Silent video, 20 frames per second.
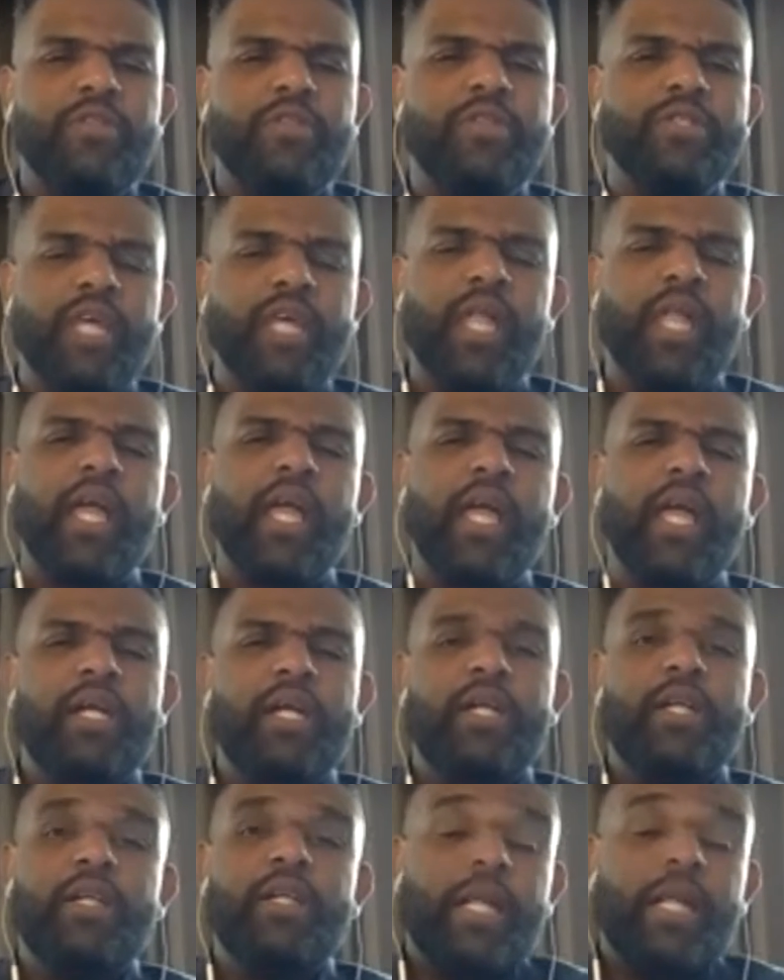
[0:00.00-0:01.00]
Is that like
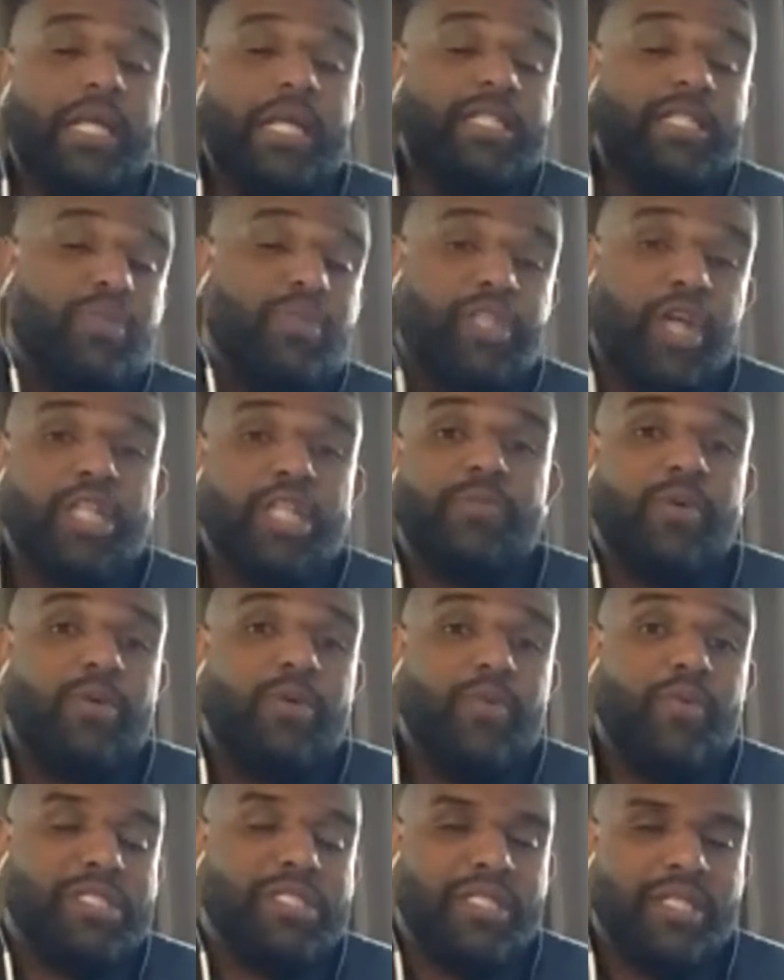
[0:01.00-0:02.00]
at least we talked about
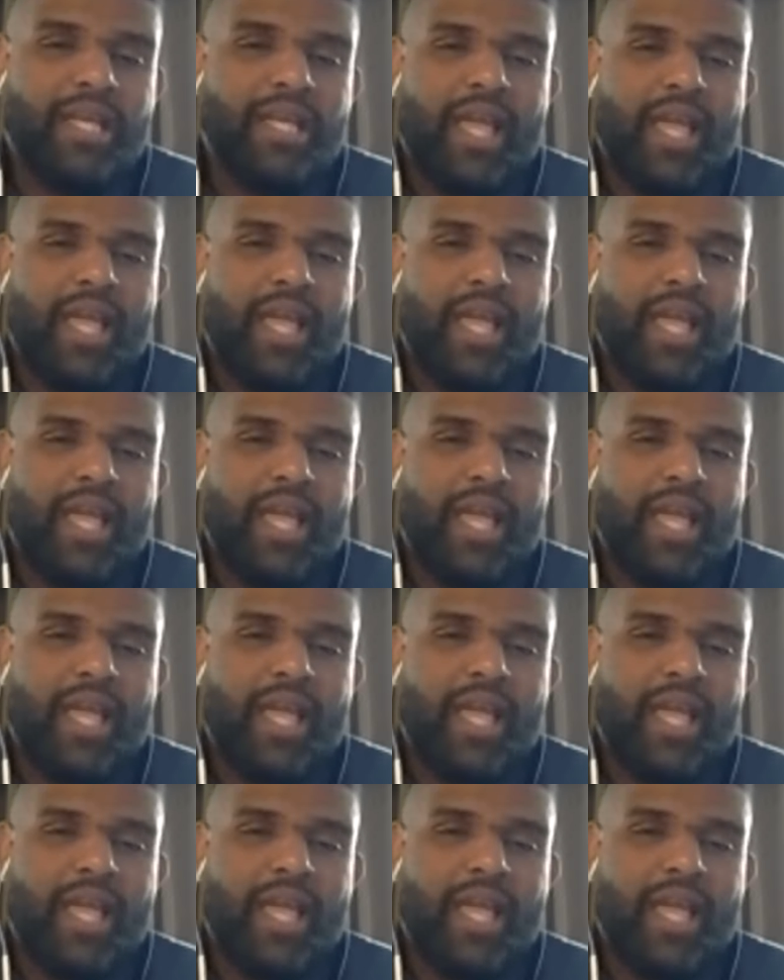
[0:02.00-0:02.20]
wrestling,